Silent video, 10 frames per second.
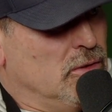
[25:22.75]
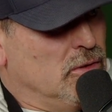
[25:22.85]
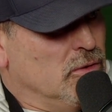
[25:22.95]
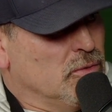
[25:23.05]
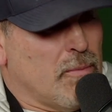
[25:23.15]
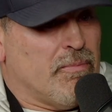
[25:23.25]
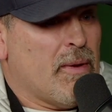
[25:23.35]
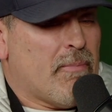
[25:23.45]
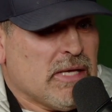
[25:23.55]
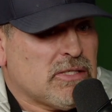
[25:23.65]

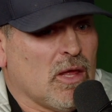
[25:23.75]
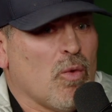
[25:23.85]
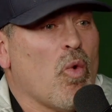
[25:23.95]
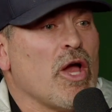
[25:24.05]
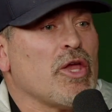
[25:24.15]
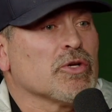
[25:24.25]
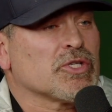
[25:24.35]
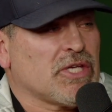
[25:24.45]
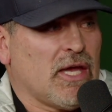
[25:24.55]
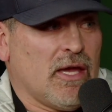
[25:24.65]
But basically what you're
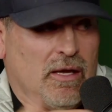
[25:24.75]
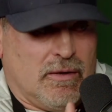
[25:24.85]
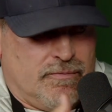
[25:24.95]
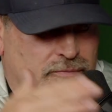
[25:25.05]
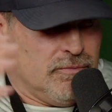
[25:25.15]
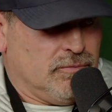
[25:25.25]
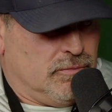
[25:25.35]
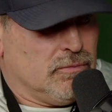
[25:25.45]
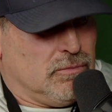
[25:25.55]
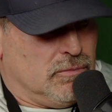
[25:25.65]
saying
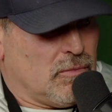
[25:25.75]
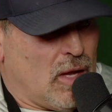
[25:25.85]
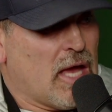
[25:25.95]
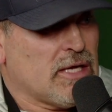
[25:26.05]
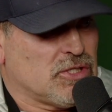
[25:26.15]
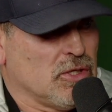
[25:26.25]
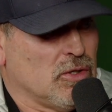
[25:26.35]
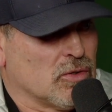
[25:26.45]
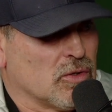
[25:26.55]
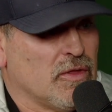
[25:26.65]
as the
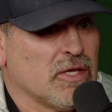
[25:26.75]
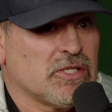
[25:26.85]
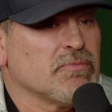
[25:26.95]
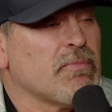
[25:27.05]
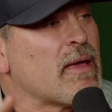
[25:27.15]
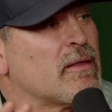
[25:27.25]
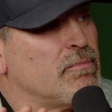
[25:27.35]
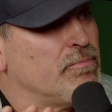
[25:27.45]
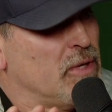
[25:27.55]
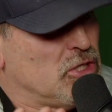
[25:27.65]
owner, and this is my
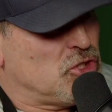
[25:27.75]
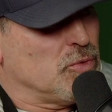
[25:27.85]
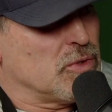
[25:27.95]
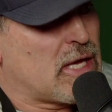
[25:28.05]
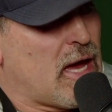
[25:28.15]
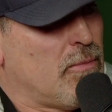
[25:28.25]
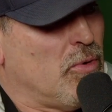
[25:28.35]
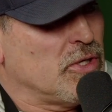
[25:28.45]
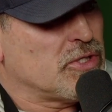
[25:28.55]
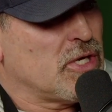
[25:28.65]
issue with the
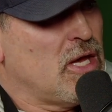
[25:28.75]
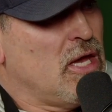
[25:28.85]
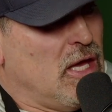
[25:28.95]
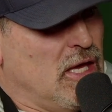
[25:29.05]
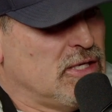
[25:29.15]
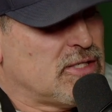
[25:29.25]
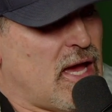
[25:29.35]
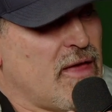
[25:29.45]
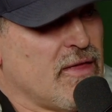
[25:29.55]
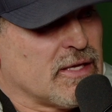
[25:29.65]
Cowboys, is
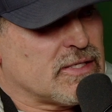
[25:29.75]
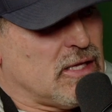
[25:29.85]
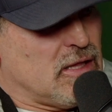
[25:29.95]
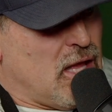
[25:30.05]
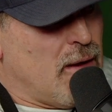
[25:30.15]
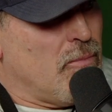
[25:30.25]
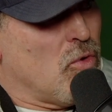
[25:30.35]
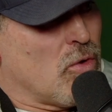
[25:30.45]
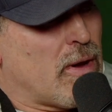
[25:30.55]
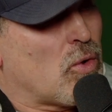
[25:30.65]
I think it's a lot
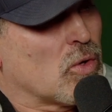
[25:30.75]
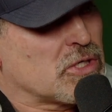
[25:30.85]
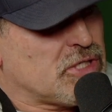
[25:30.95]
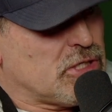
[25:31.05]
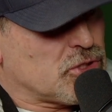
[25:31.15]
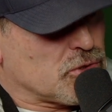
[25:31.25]
more about organizational